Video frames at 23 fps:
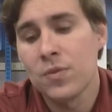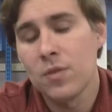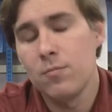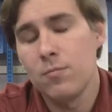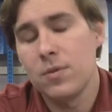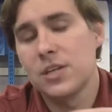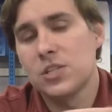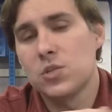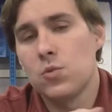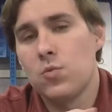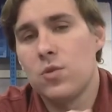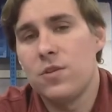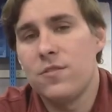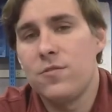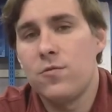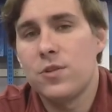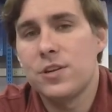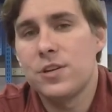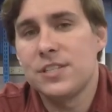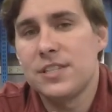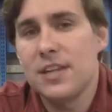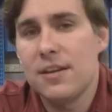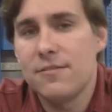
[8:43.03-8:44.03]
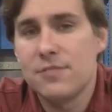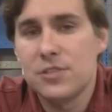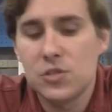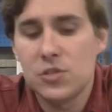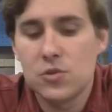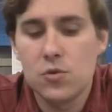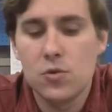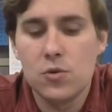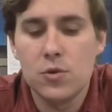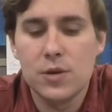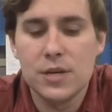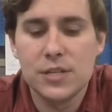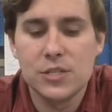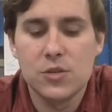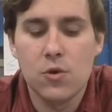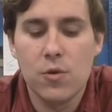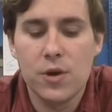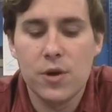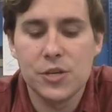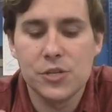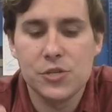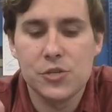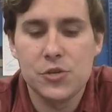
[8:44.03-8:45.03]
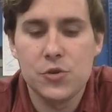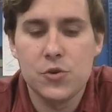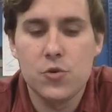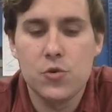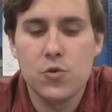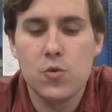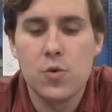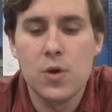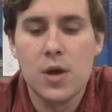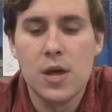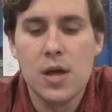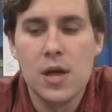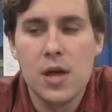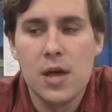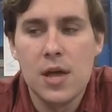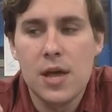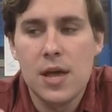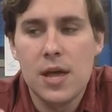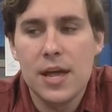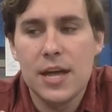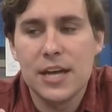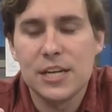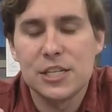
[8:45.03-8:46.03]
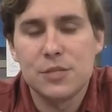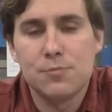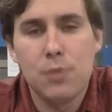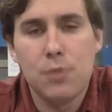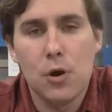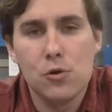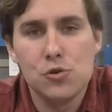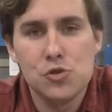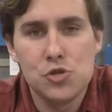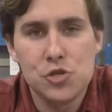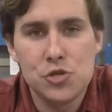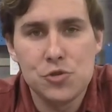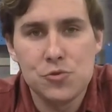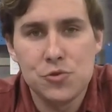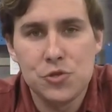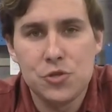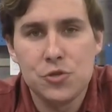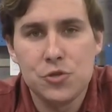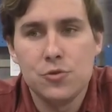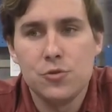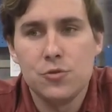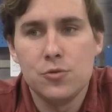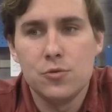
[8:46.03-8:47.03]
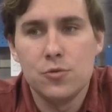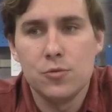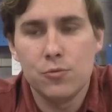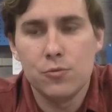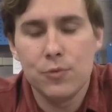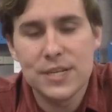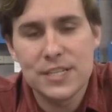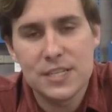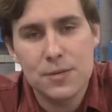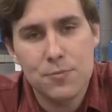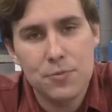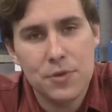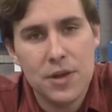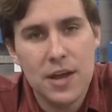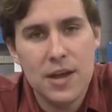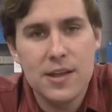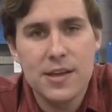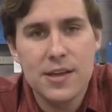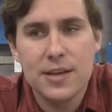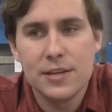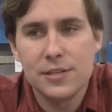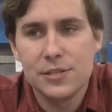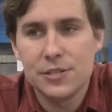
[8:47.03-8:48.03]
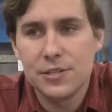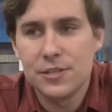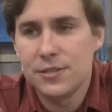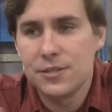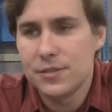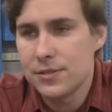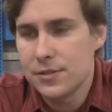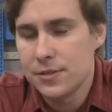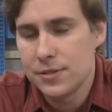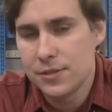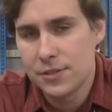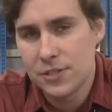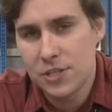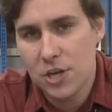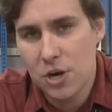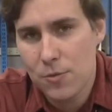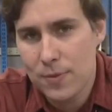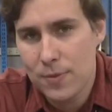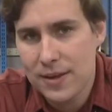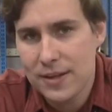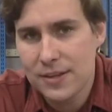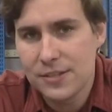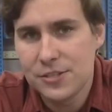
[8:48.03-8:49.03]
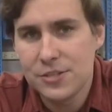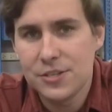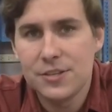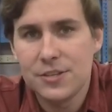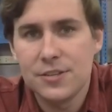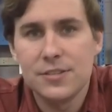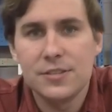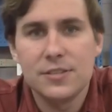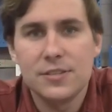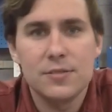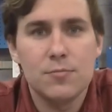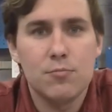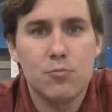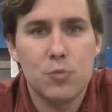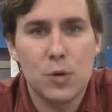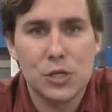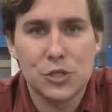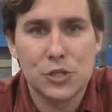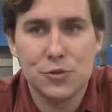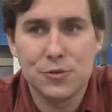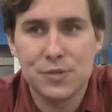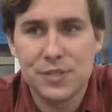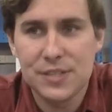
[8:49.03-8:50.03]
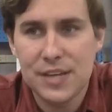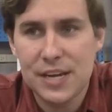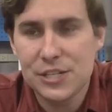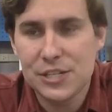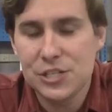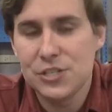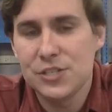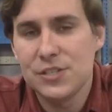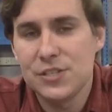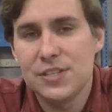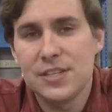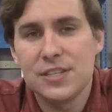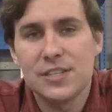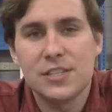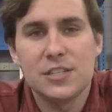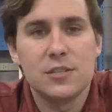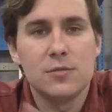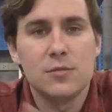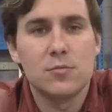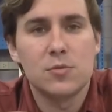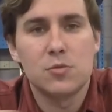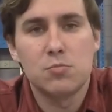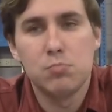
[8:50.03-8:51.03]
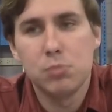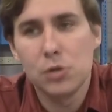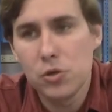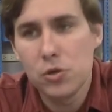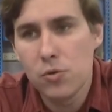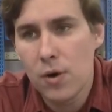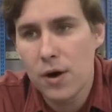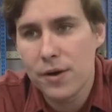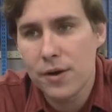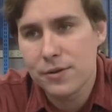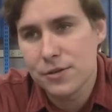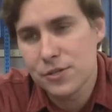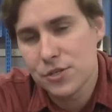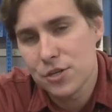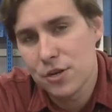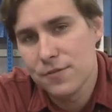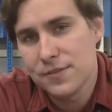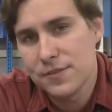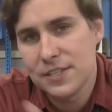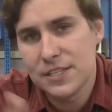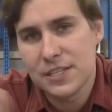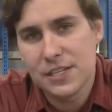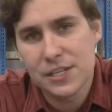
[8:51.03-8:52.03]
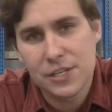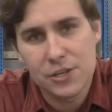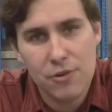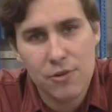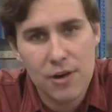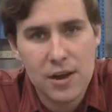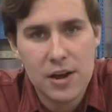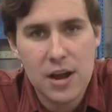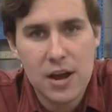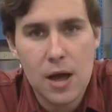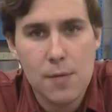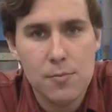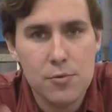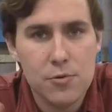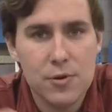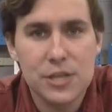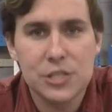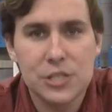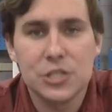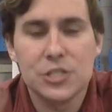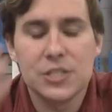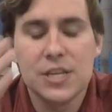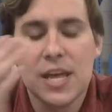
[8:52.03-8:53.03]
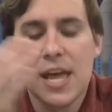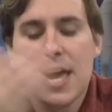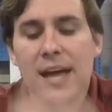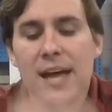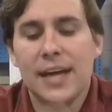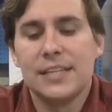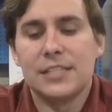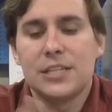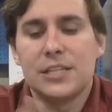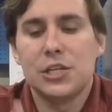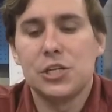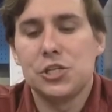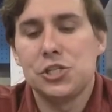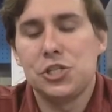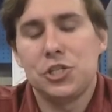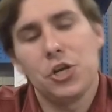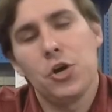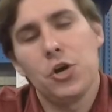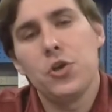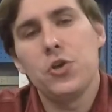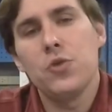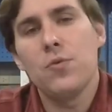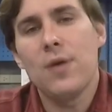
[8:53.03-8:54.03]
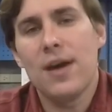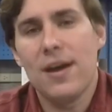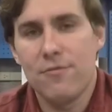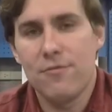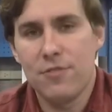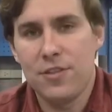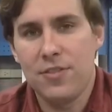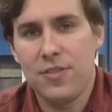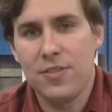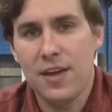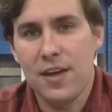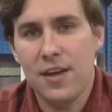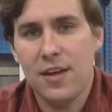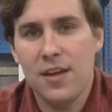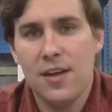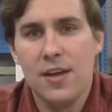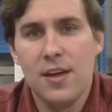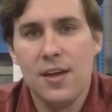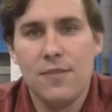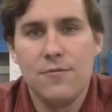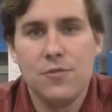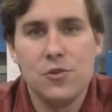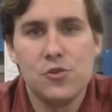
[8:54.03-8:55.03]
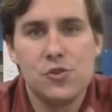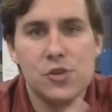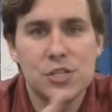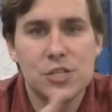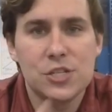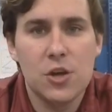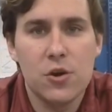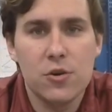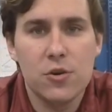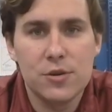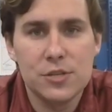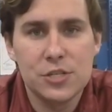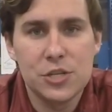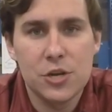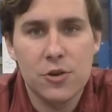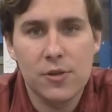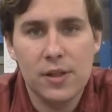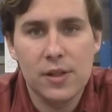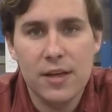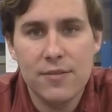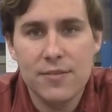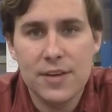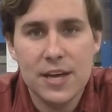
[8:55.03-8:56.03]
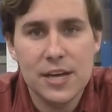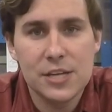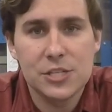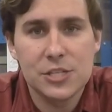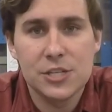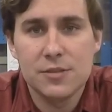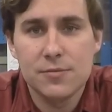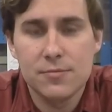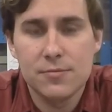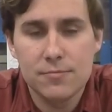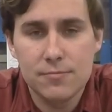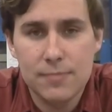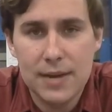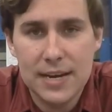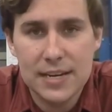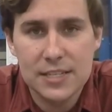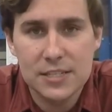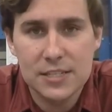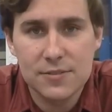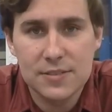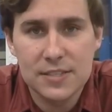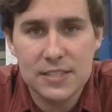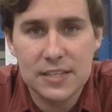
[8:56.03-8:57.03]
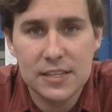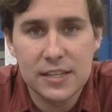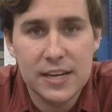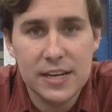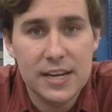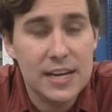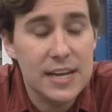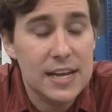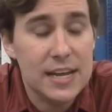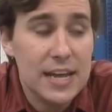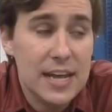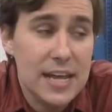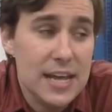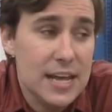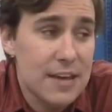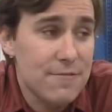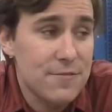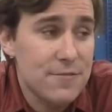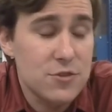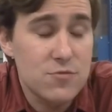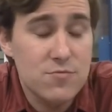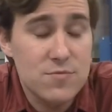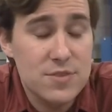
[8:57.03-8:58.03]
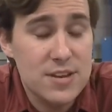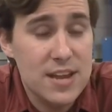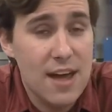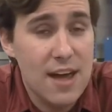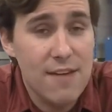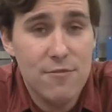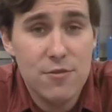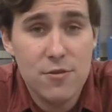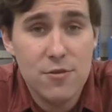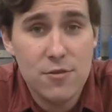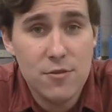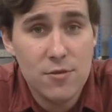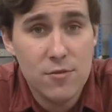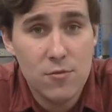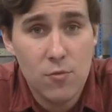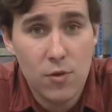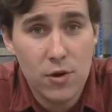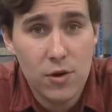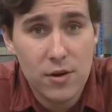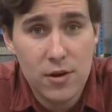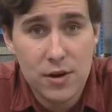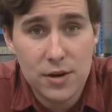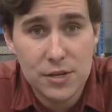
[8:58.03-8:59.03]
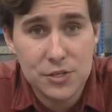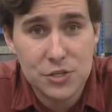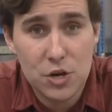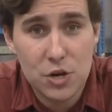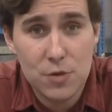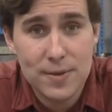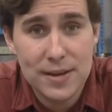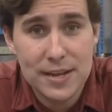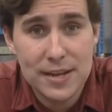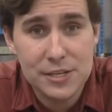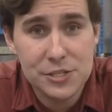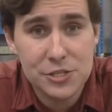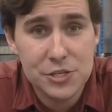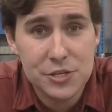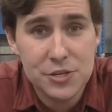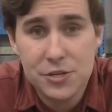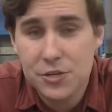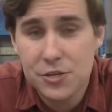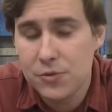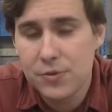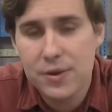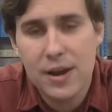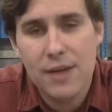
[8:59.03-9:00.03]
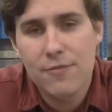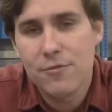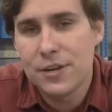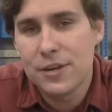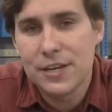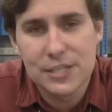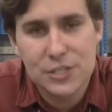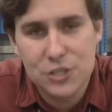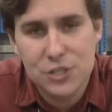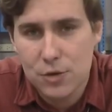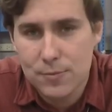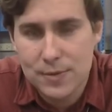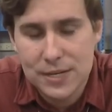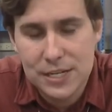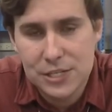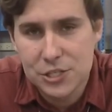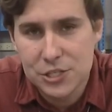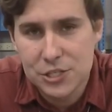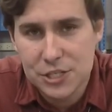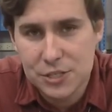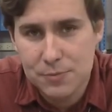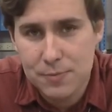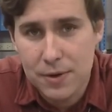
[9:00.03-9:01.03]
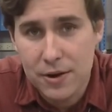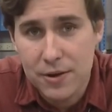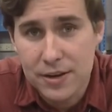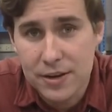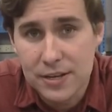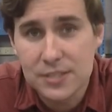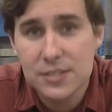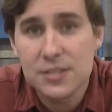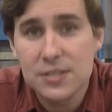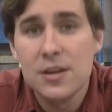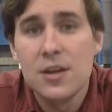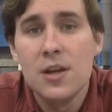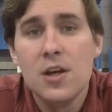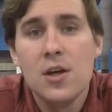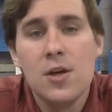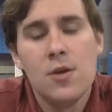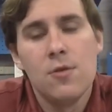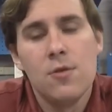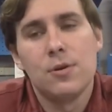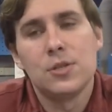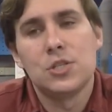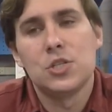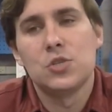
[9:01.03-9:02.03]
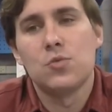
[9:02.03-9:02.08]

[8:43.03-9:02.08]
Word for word: because a 147 school is going to expose you to reciprocating engines, turbine engines, pressurization systems, blue water servicing, ground operations. It's going to show you everything. If you just go to a general aviation maintenance facility, if you never work on a turbine engine, you'll never get turbine engine experience, which